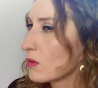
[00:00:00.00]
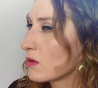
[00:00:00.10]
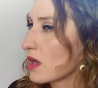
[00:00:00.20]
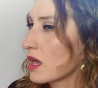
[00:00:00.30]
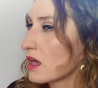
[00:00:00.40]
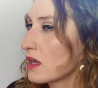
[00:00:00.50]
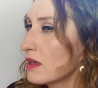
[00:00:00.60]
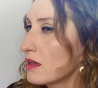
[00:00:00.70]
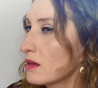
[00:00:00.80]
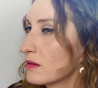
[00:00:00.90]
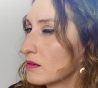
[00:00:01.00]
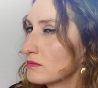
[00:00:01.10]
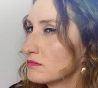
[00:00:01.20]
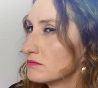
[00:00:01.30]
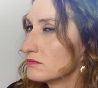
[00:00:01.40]
Okay.
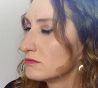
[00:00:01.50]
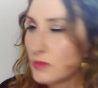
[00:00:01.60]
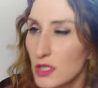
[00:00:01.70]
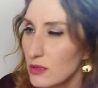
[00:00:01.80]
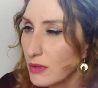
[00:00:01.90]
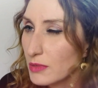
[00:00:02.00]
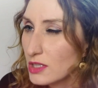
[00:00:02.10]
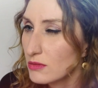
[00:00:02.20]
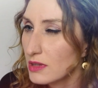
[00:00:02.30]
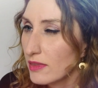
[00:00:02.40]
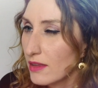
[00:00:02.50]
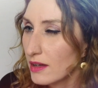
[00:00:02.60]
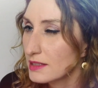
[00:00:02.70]
What do you want me to do with that thought